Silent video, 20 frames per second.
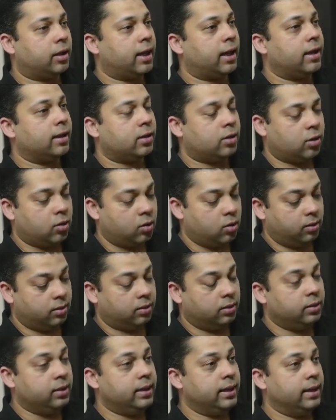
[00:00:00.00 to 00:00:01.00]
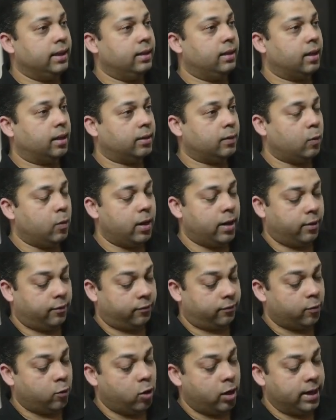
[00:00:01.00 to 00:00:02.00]
Okay, so the other way
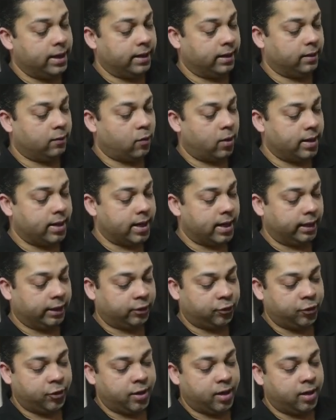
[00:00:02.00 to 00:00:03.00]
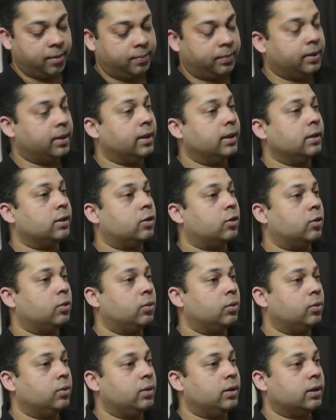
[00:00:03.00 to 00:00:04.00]
of going one directory up is
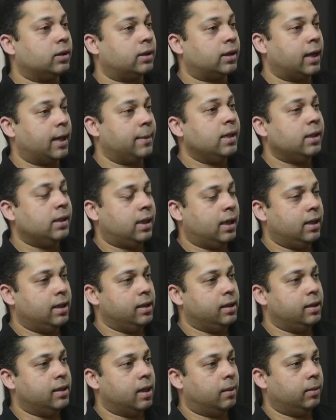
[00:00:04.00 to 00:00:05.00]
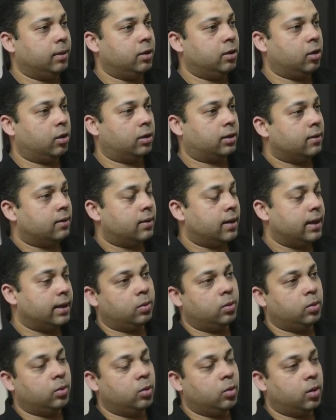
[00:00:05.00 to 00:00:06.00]
to just type cd double dot,
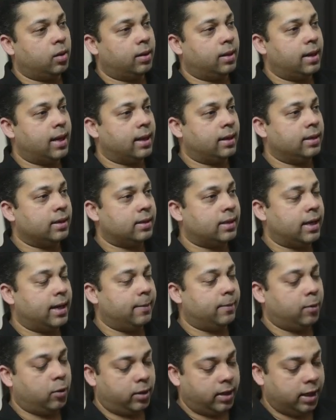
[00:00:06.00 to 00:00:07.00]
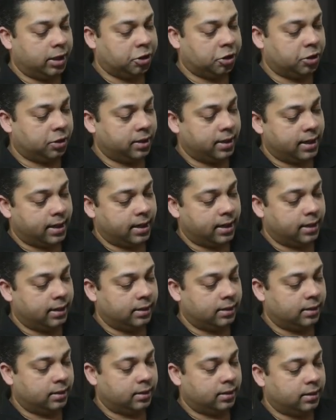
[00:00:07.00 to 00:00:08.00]
right? You are at the same location
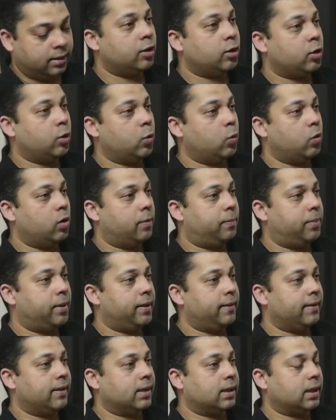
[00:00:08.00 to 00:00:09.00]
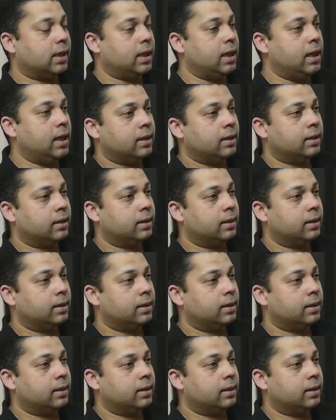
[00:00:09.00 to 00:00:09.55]
as you were previously,